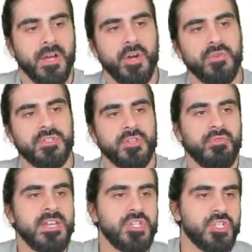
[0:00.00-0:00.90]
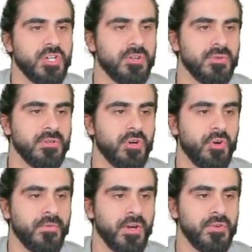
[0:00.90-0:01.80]
The ratio
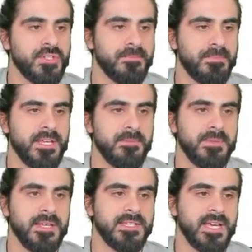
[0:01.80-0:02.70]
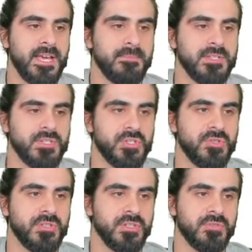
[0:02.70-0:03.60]
of O to P to M is
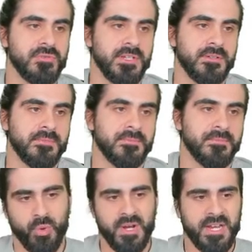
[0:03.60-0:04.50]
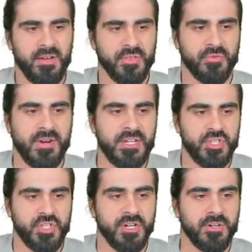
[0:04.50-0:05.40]
2 to 3. Work out the
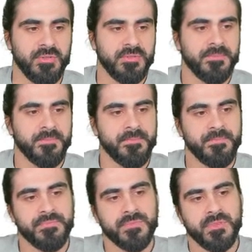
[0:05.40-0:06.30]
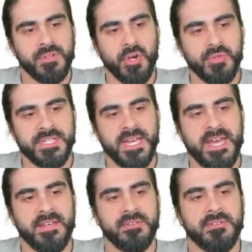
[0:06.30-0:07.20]
ratio O to
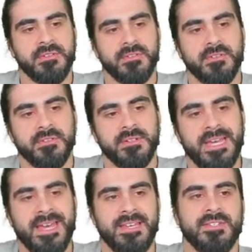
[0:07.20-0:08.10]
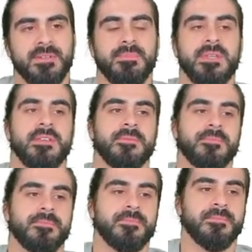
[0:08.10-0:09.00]
N to B.
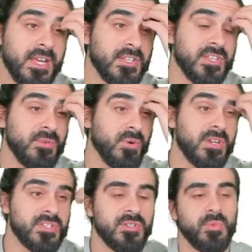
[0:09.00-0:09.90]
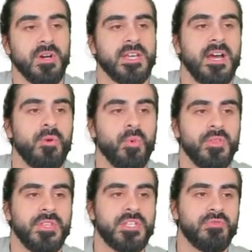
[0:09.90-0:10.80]
Okay, so they want us to work out
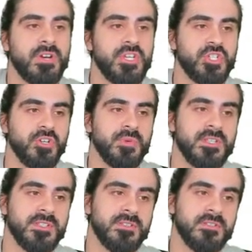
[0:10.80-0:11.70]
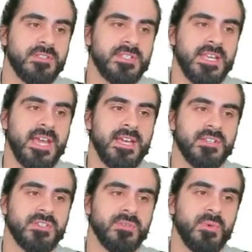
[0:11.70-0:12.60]
what this ratio is, say
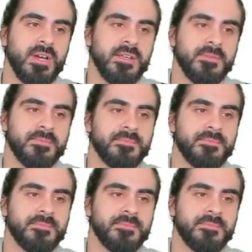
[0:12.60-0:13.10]
X to Y.